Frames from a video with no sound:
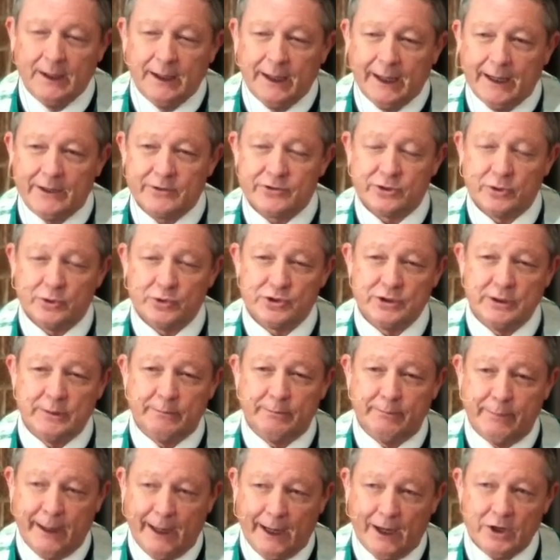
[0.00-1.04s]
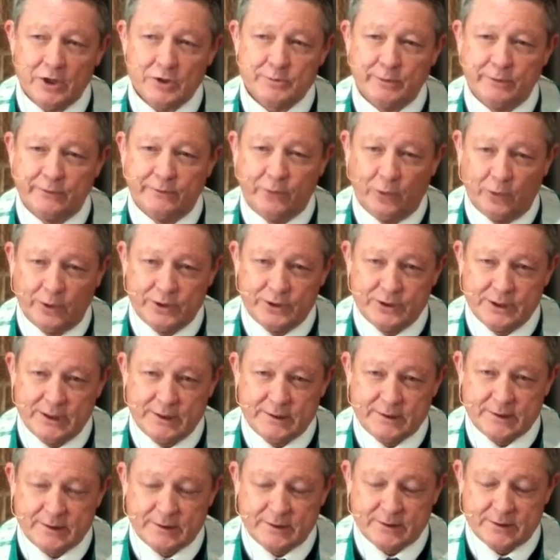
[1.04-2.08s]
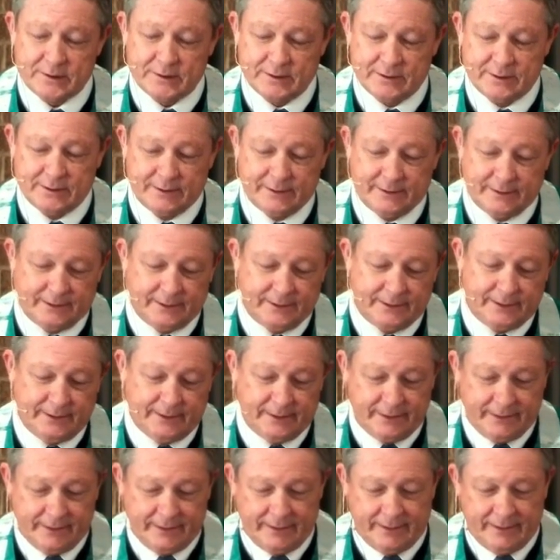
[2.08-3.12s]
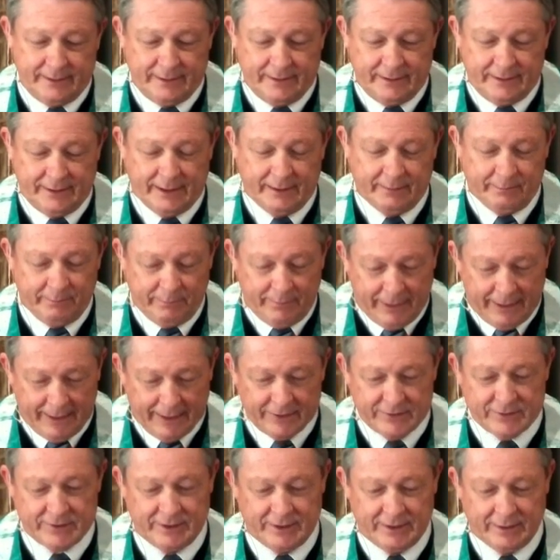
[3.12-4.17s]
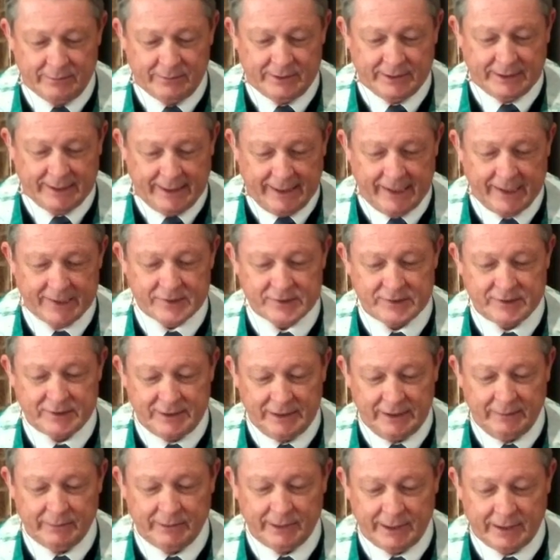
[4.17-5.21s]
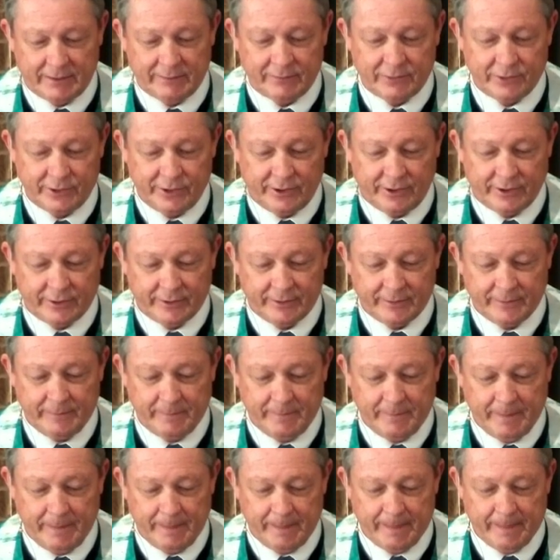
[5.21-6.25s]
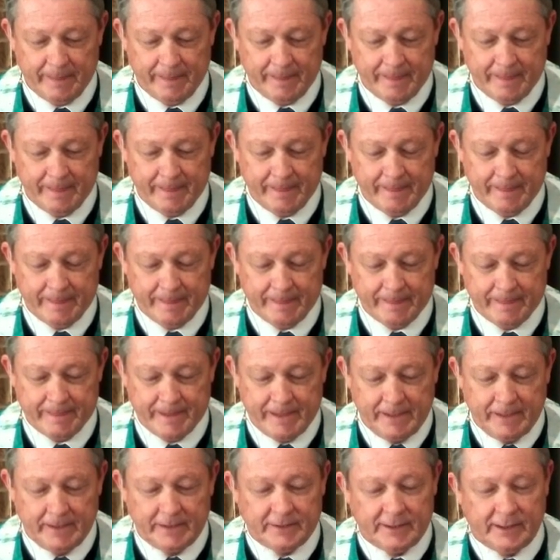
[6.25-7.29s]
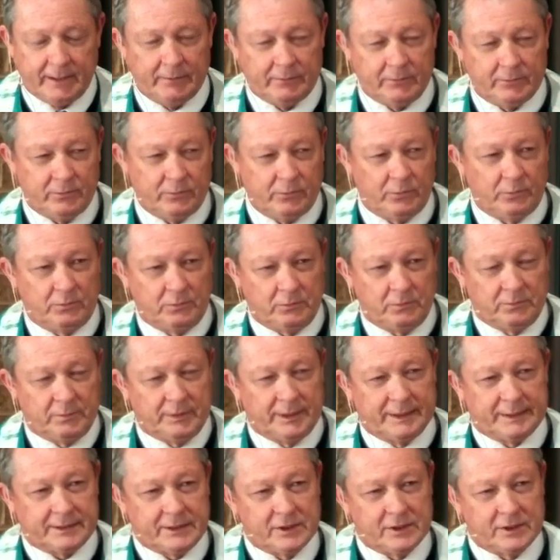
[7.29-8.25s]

And so she bows before Jesus and begs him to cast the demon out of her daughter. Now, at